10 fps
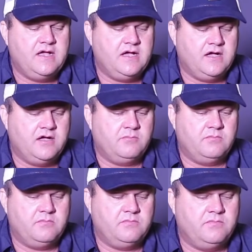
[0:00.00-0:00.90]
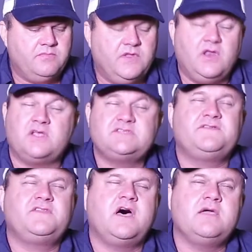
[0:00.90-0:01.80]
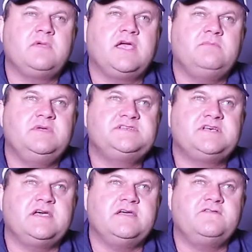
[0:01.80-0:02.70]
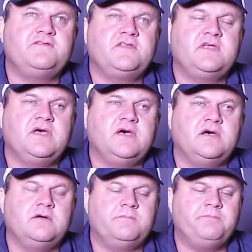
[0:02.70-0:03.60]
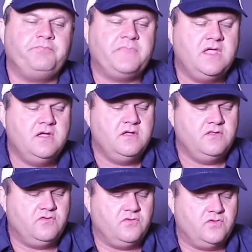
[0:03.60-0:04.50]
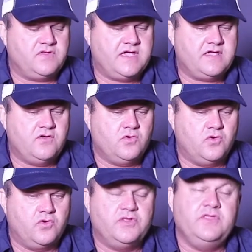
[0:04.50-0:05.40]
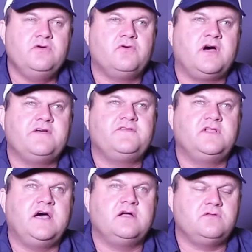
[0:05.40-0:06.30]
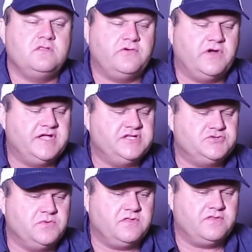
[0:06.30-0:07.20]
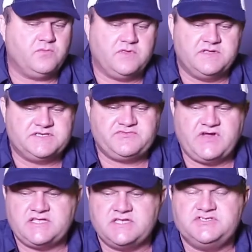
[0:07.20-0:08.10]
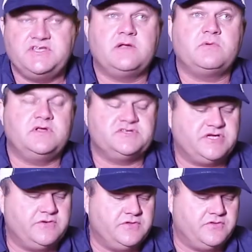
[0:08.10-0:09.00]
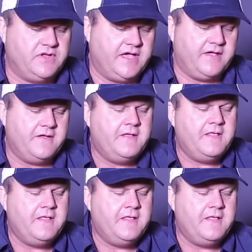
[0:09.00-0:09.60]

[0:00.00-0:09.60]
Lots of time can be saved to take your new rifle out to the range with this strategy that I'm going to show you today.